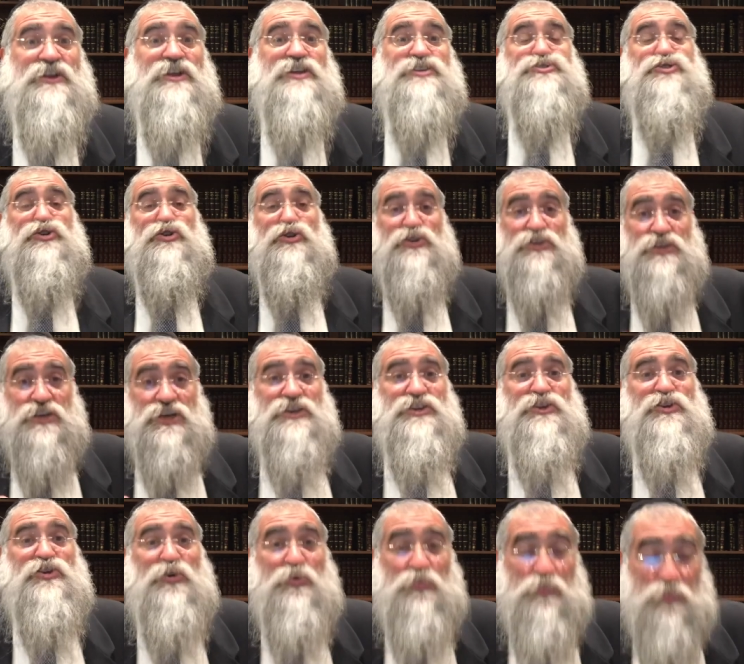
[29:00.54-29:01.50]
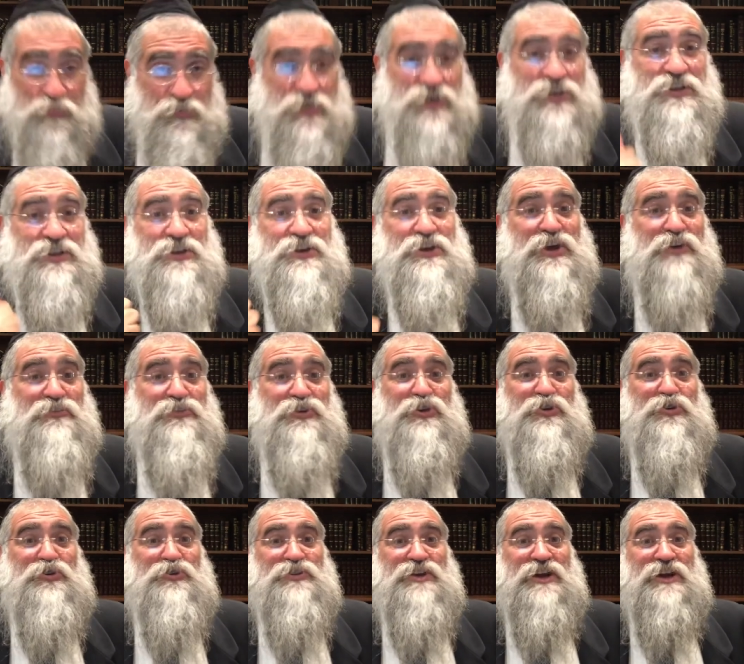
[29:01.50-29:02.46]
So you need the humility of
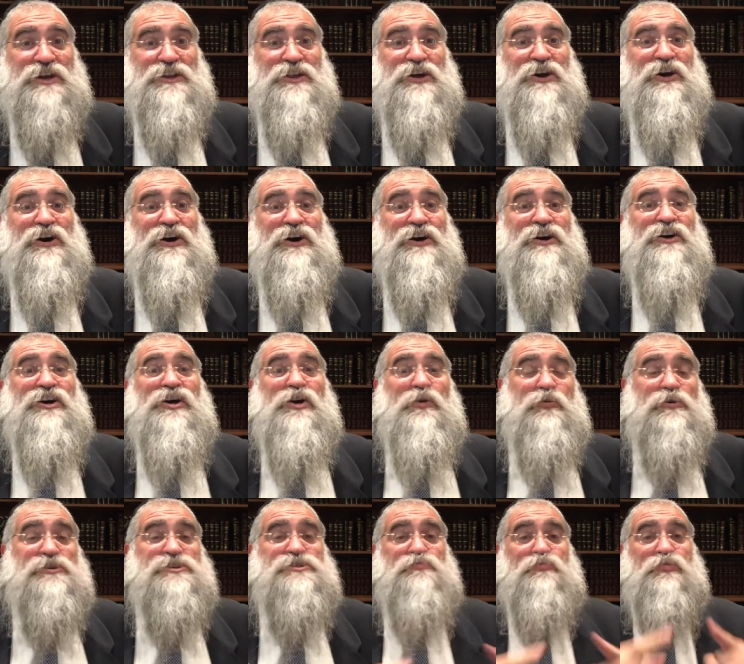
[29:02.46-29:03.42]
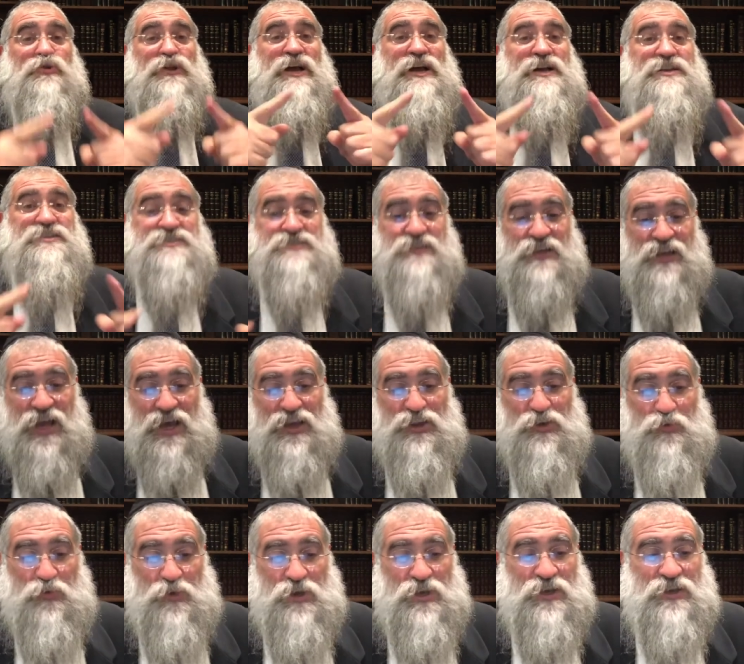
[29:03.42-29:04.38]
Yichud Allah, which blends
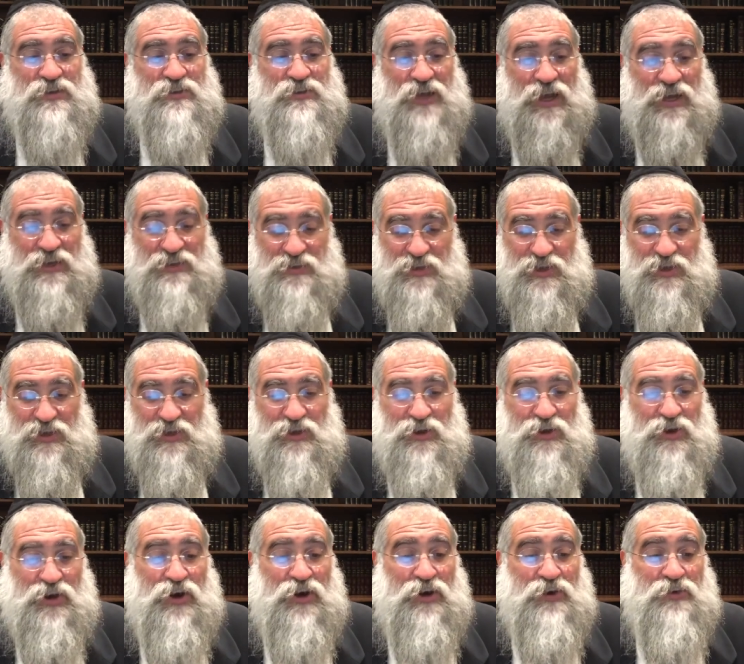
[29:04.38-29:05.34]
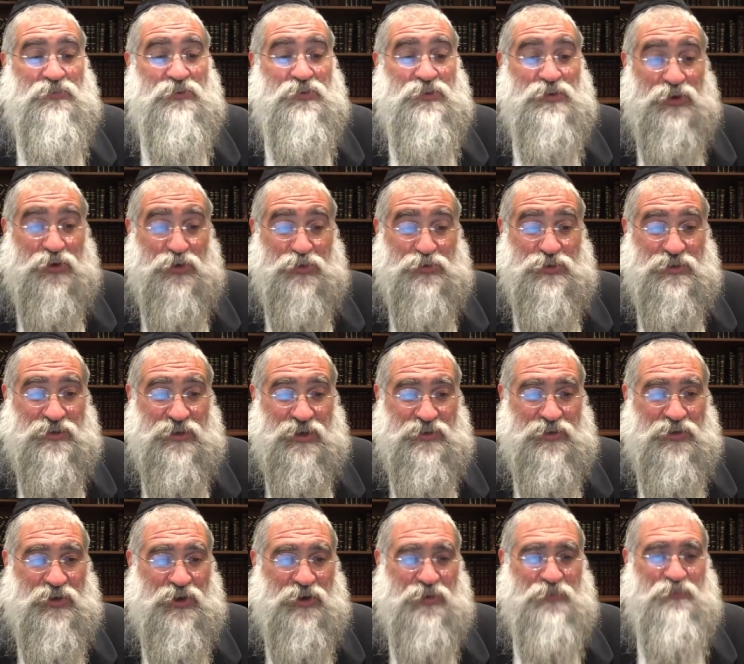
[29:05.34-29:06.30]
together with the idea of Yichud
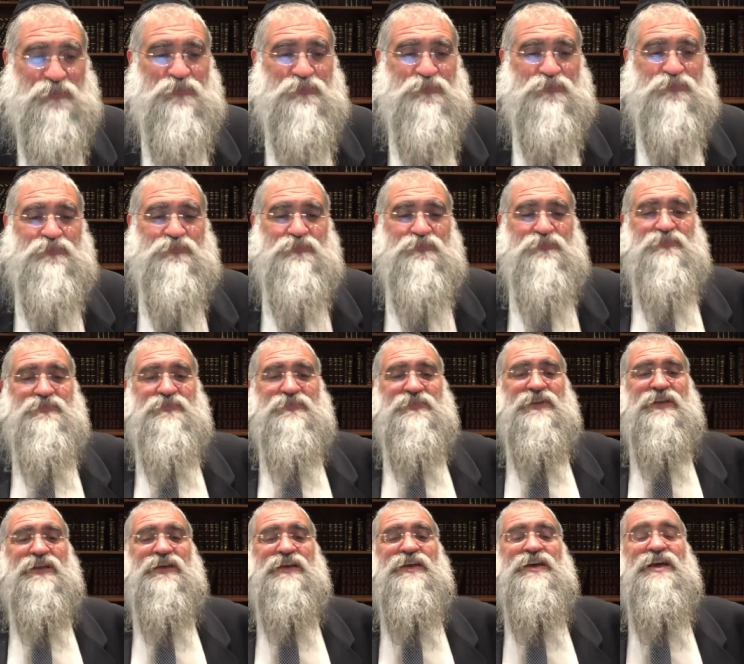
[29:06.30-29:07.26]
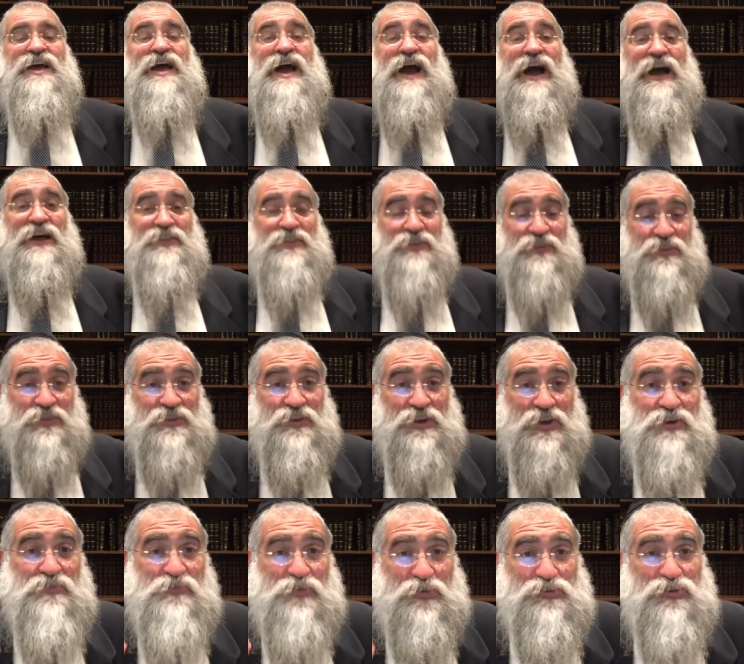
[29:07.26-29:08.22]
Torah. And
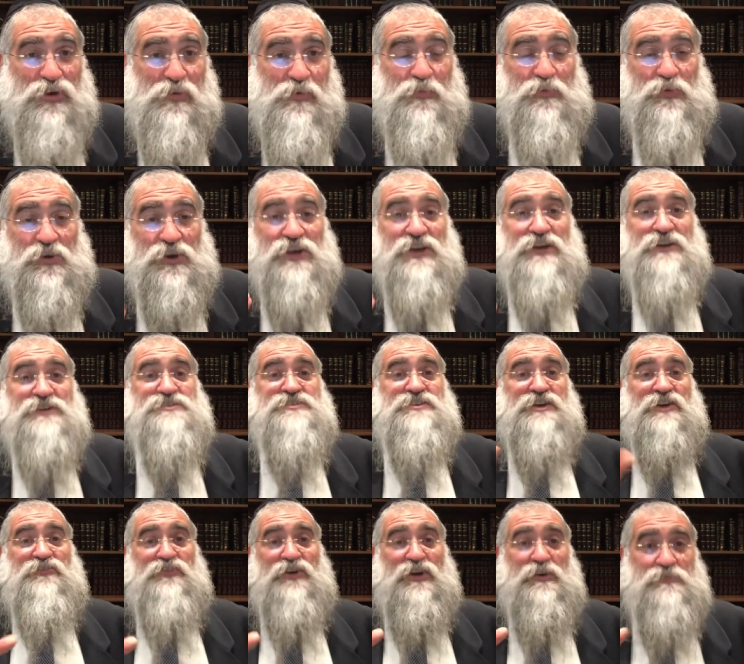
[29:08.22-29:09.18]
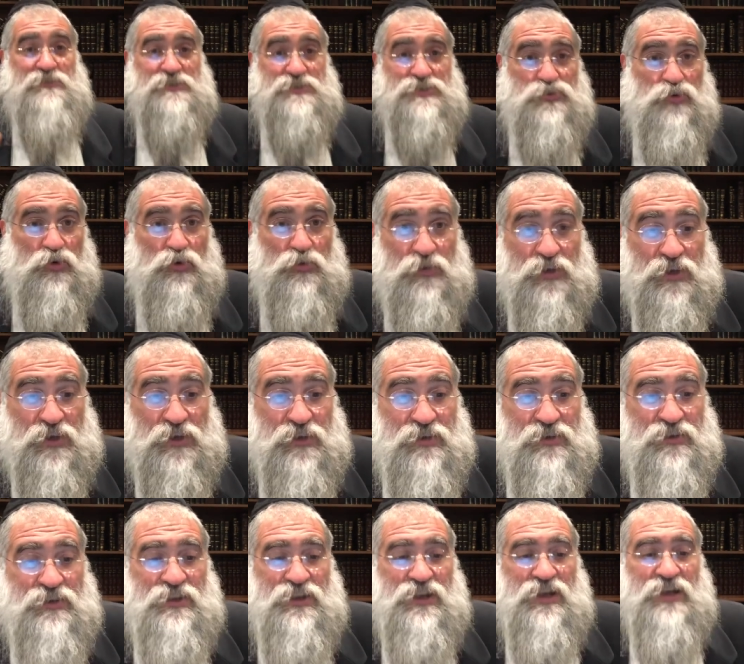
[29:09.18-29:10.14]
therefore, the Rebbe brings a famous
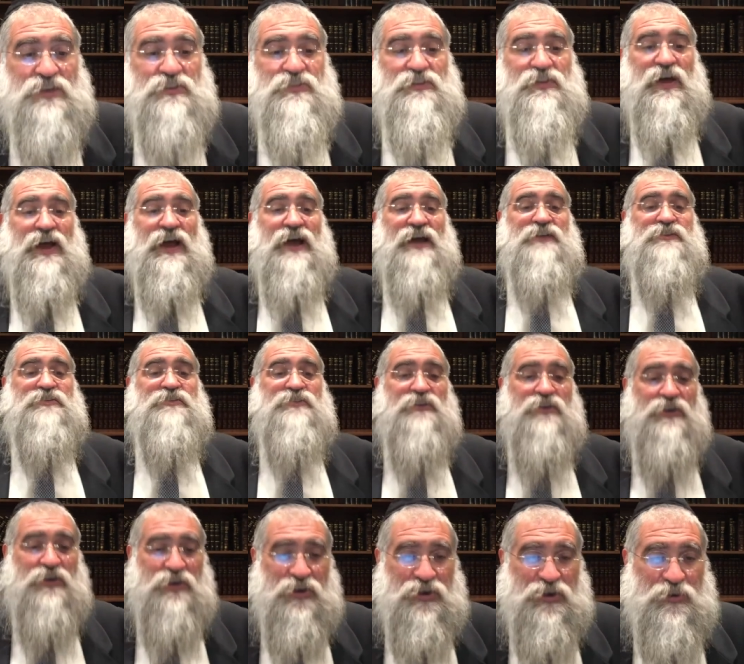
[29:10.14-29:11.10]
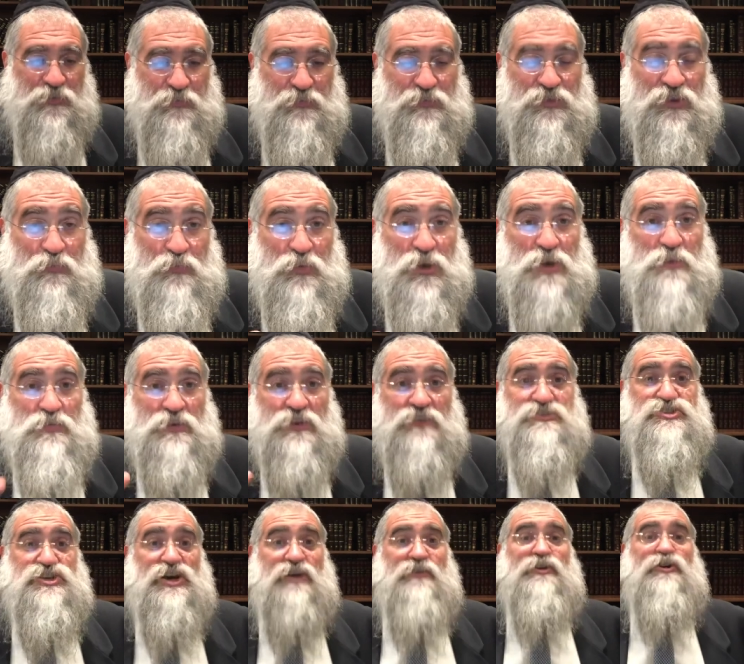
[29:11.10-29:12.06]
story that um, the people
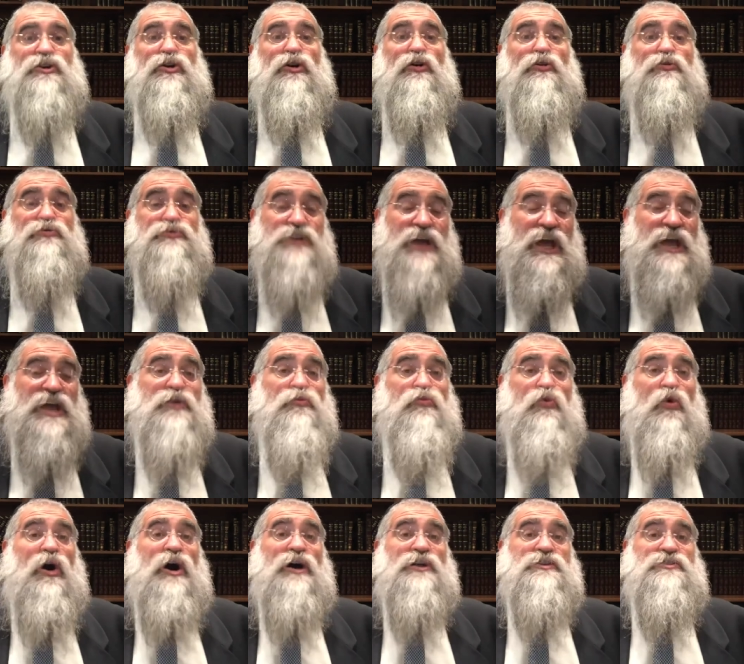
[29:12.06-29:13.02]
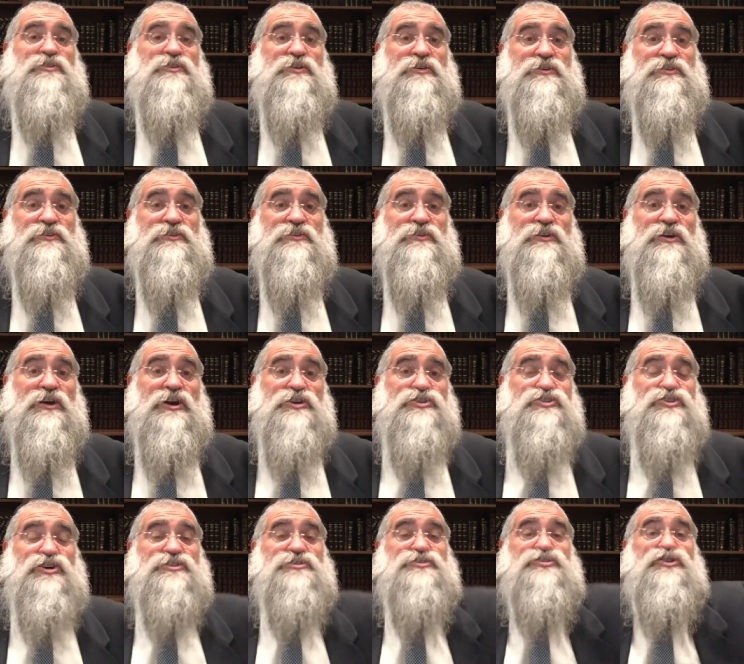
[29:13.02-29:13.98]
of Jericho, they wanted
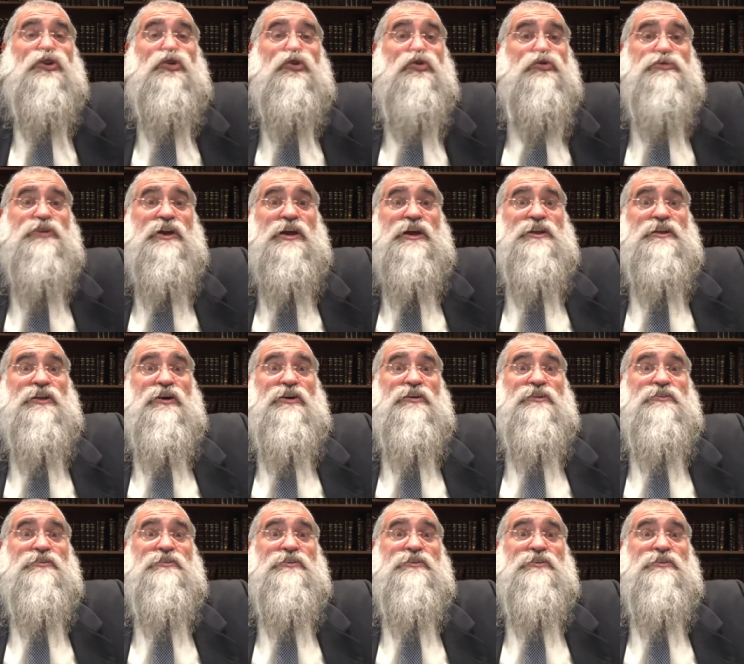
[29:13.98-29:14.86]
just Yichud Elah.